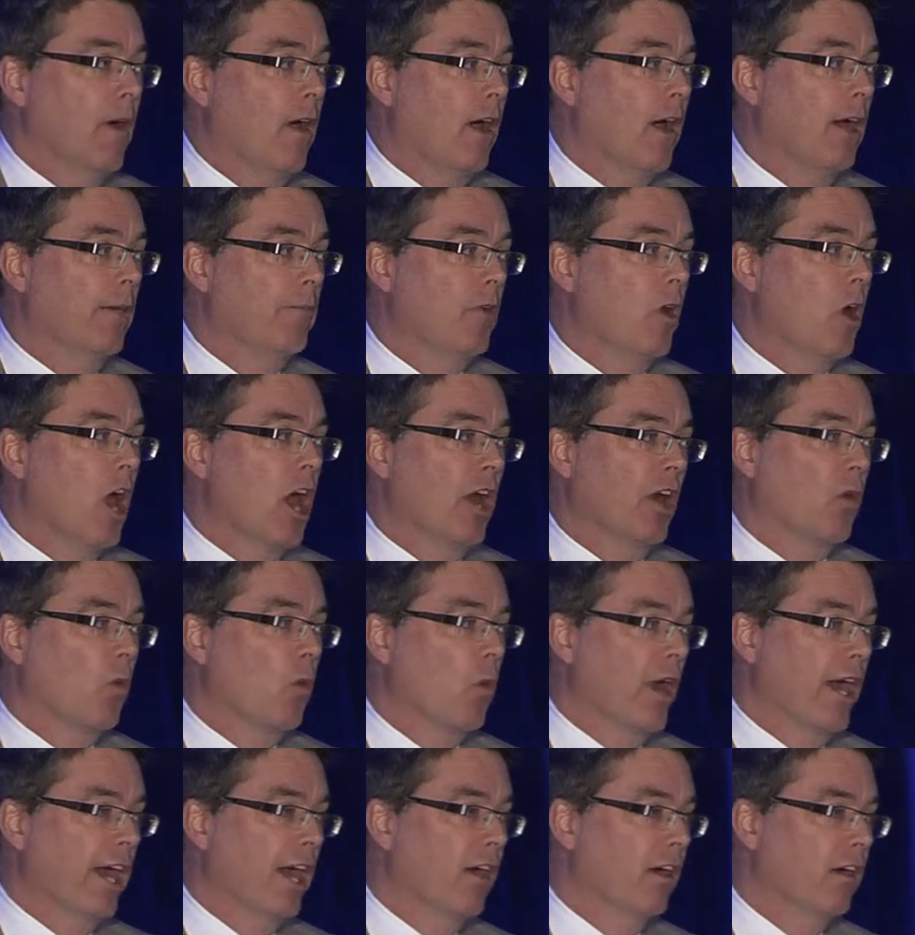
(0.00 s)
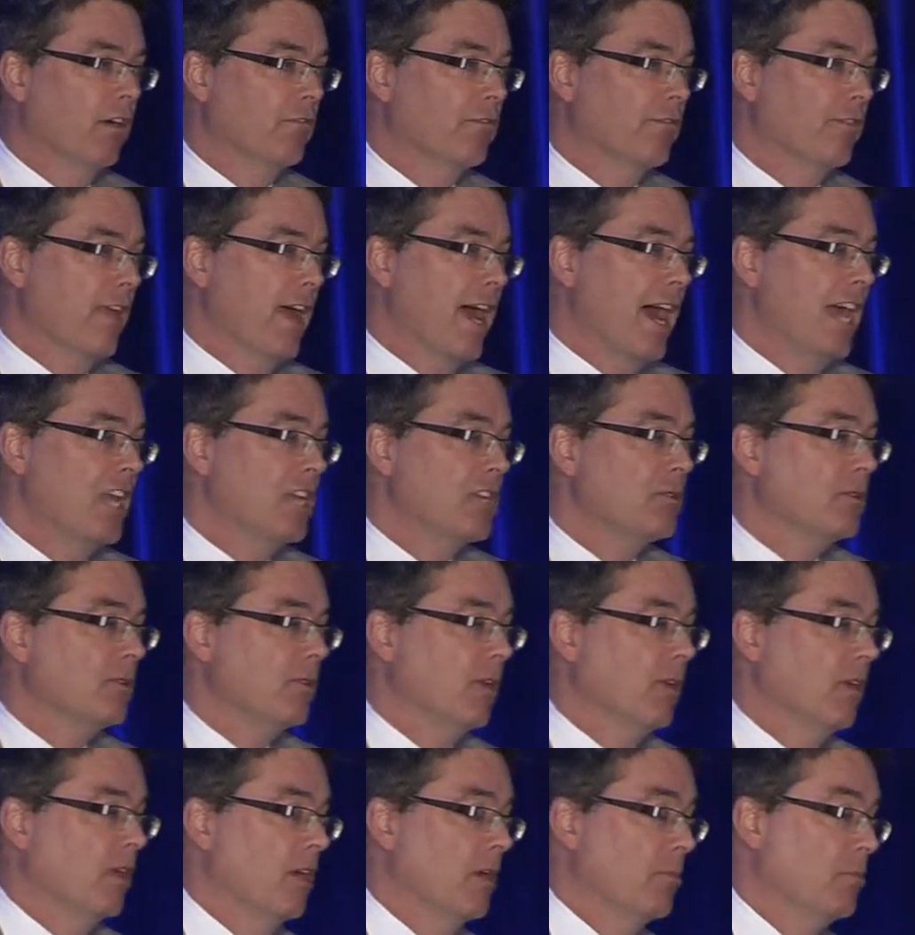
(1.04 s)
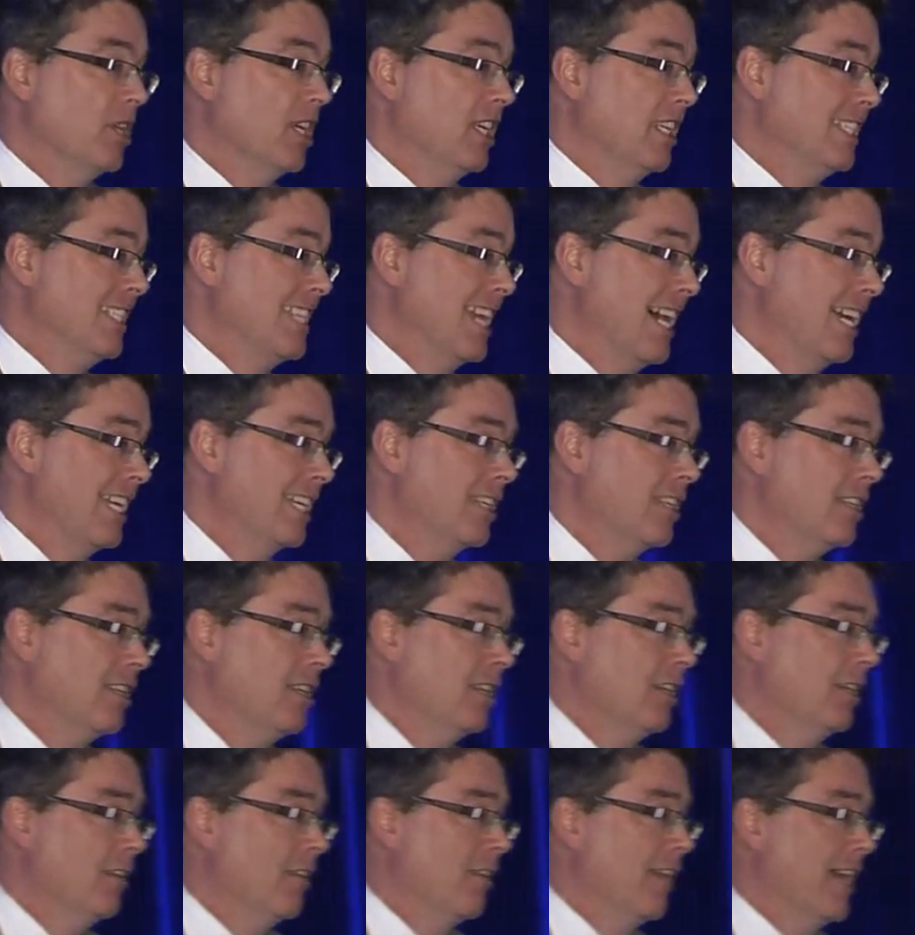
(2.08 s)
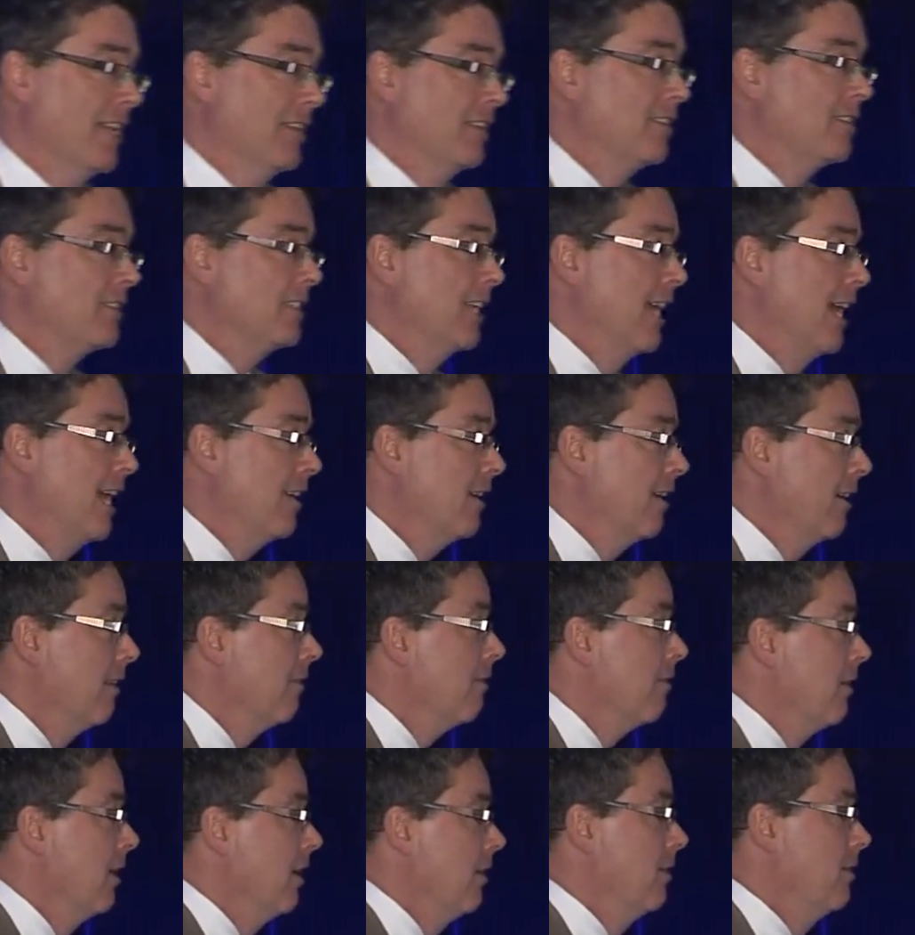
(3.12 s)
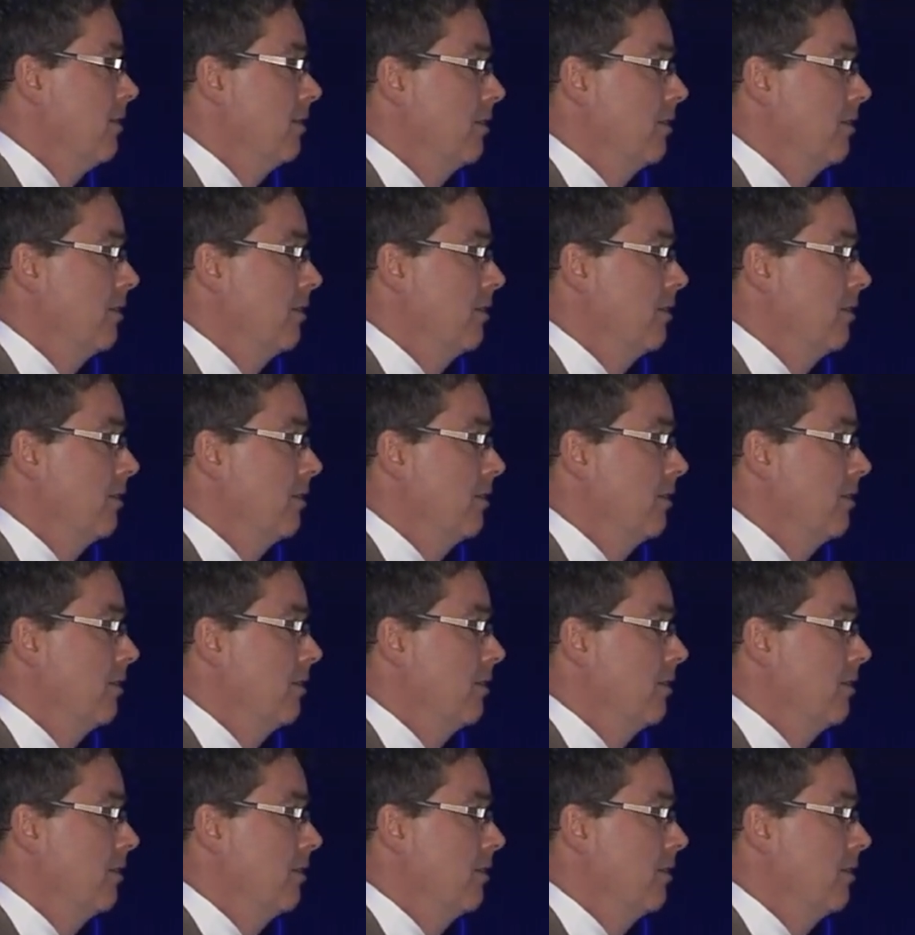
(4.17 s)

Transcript: I'm not aware of that being done. That said, I think